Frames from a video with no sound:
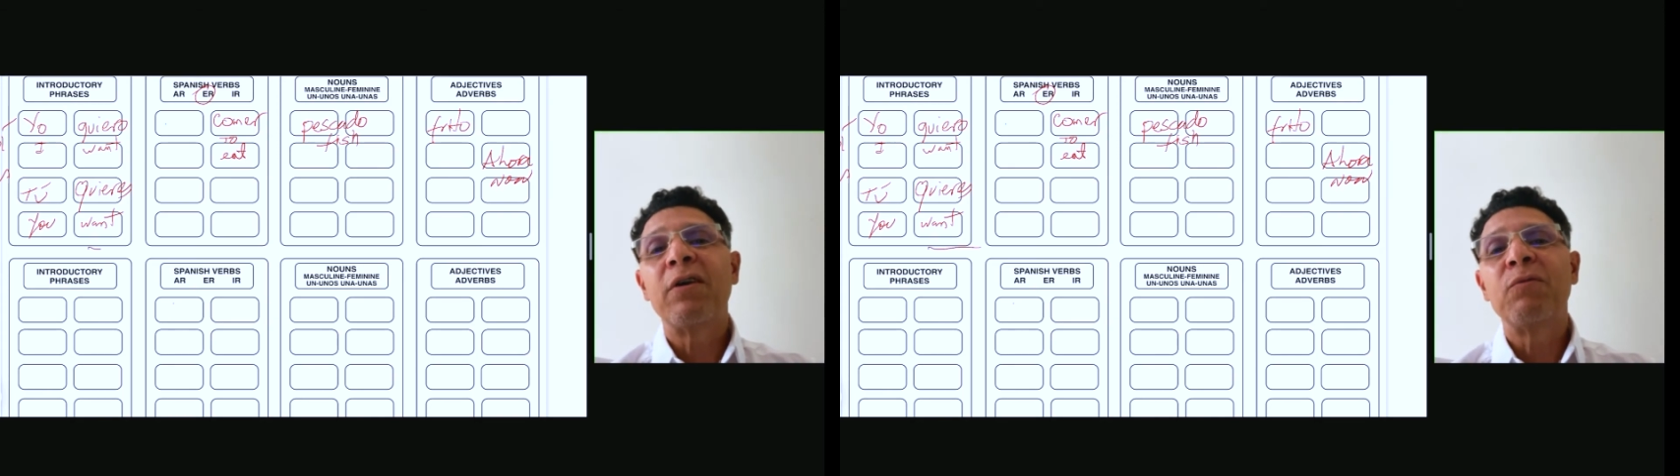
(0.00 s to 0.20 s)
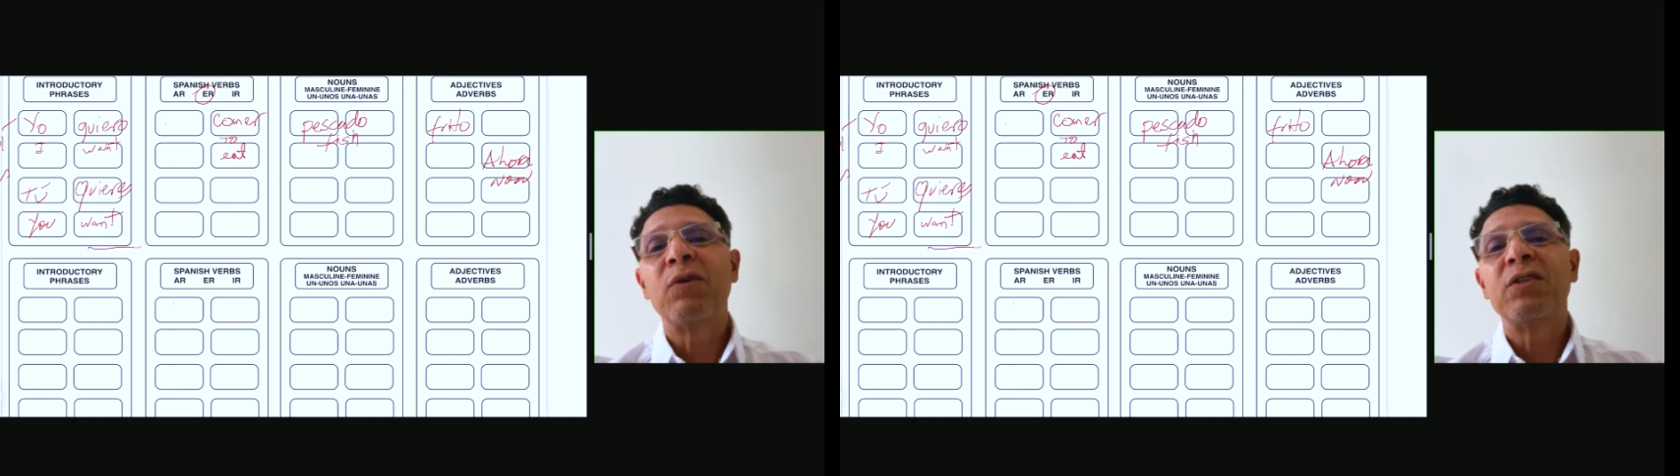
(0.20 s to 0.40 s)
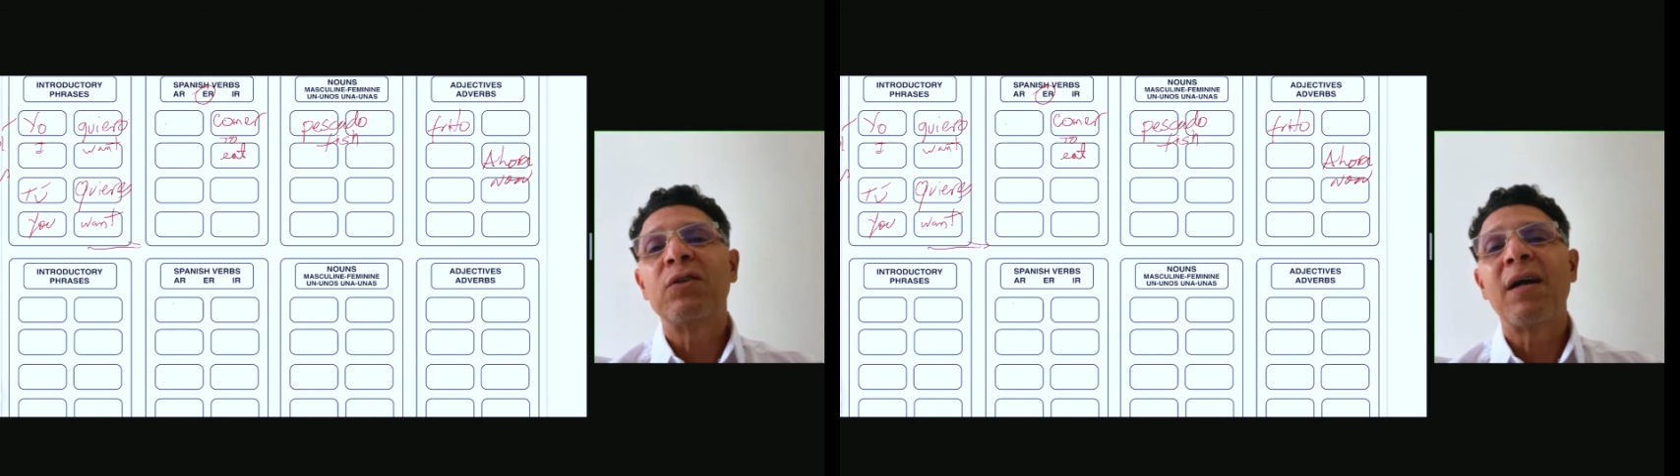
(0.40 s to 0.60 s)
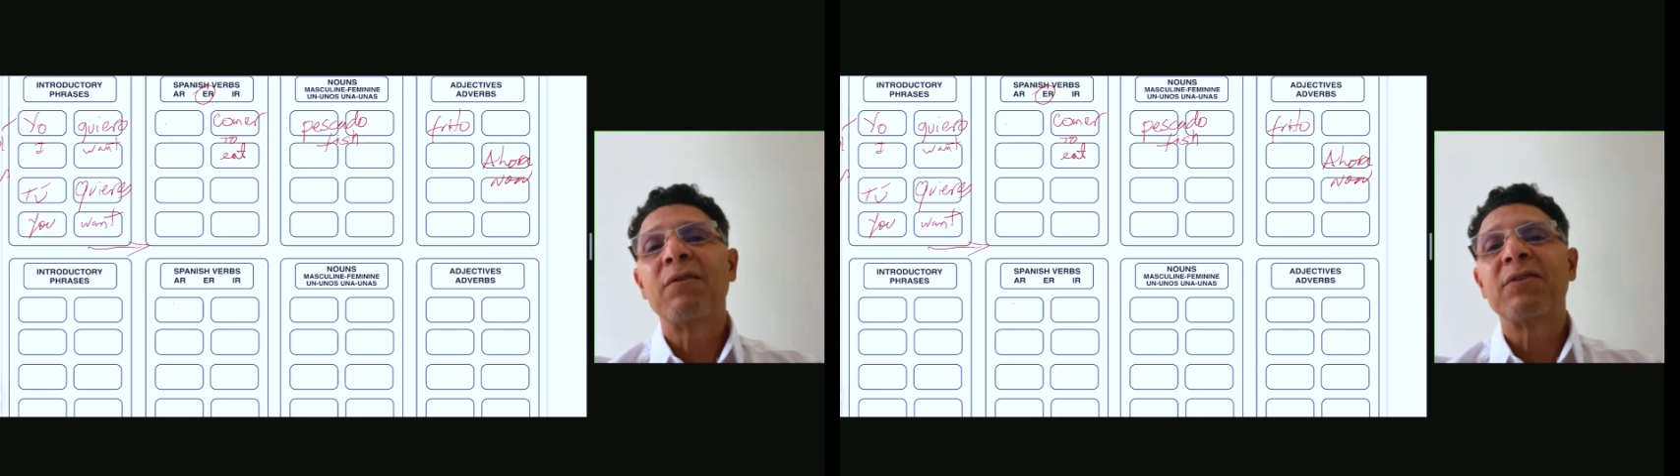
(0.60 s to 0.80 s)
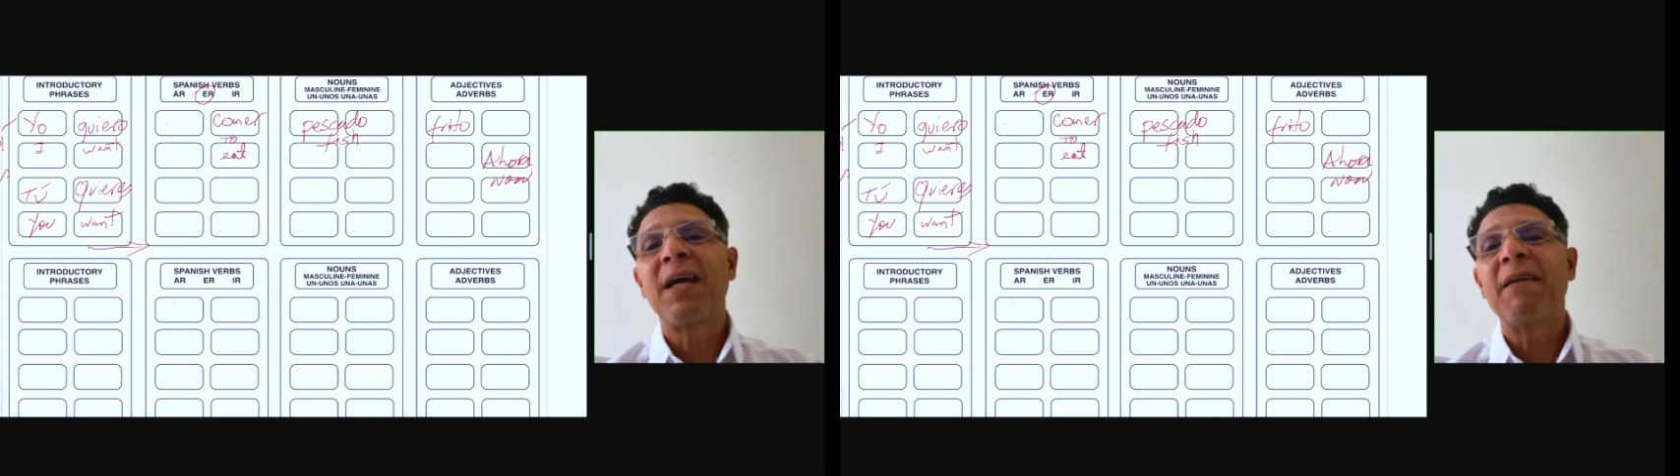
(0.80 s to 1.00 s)
in which you have
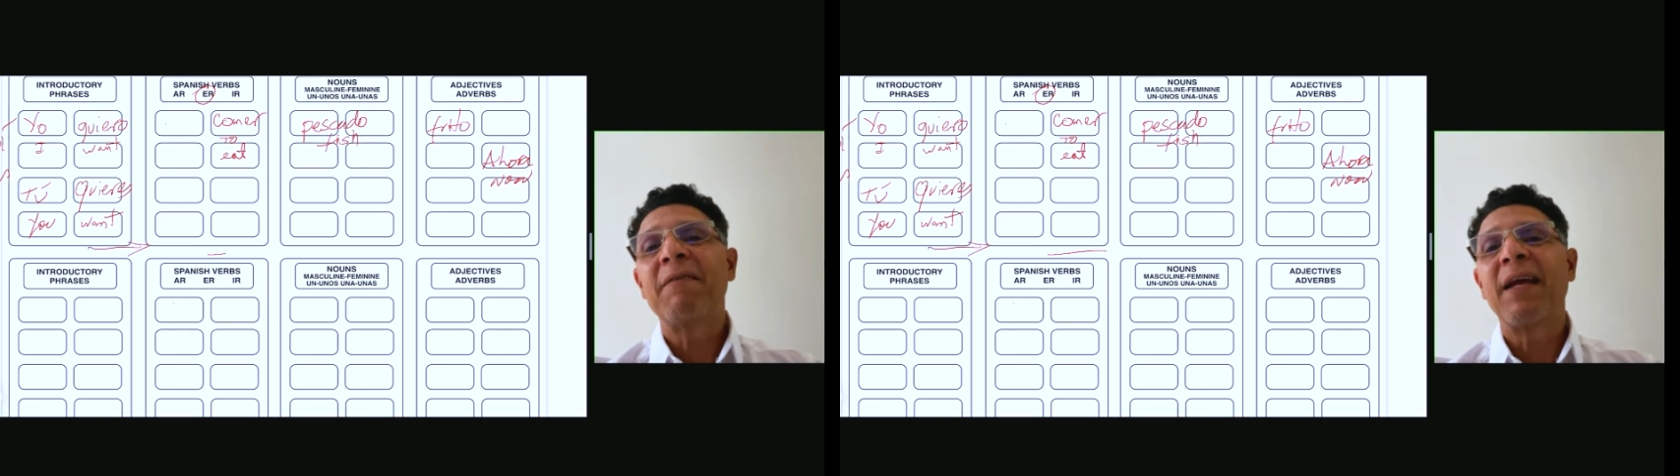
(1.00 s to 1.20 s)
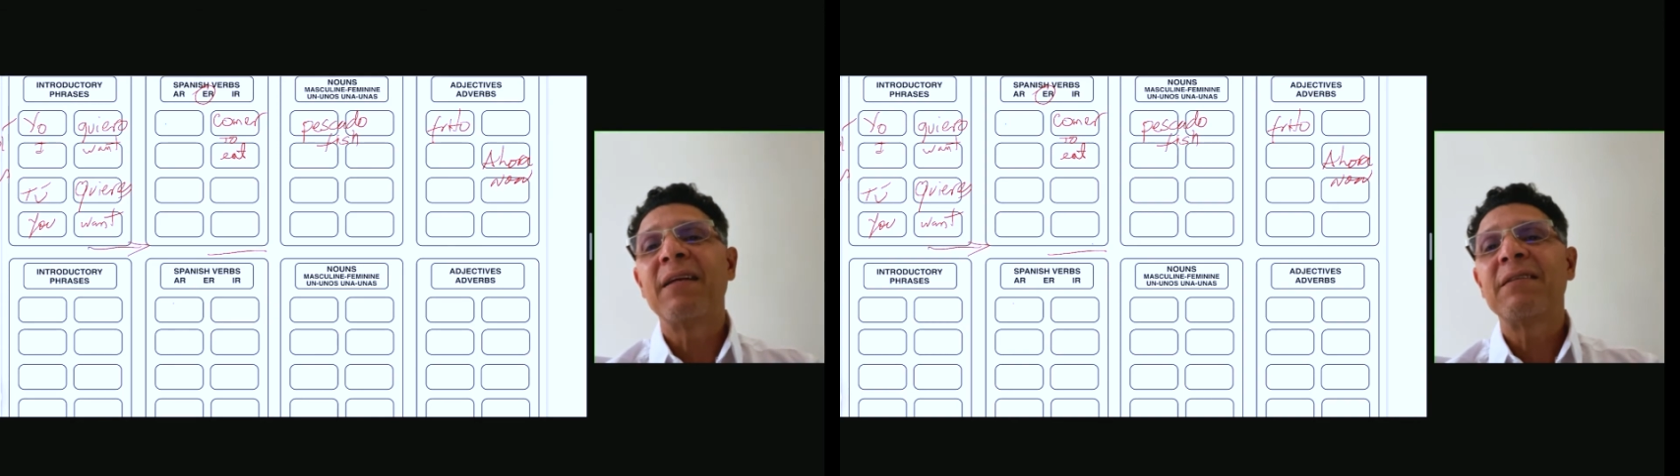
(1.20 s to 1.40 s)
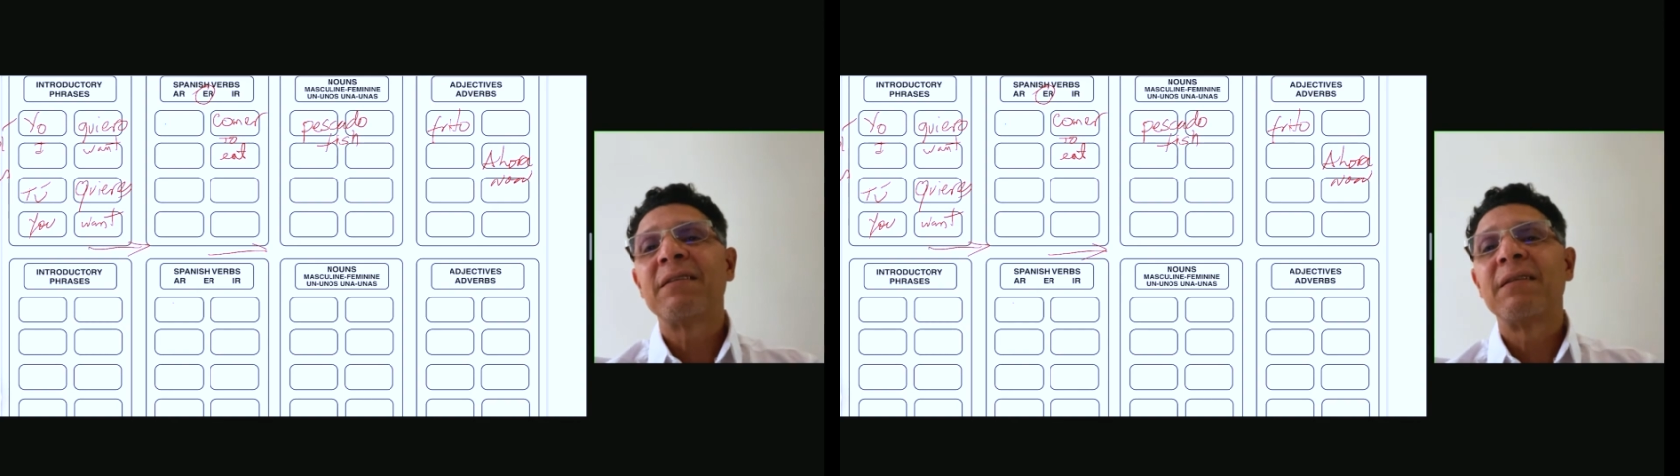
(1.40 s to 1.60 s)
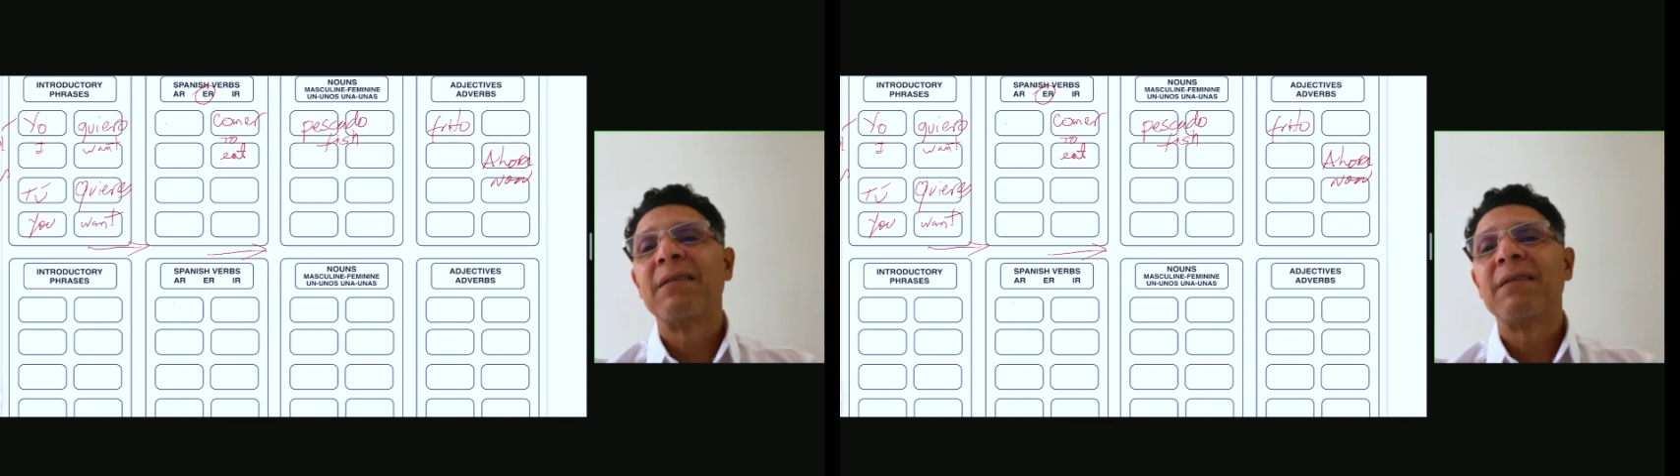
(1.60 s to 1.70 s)
to say things,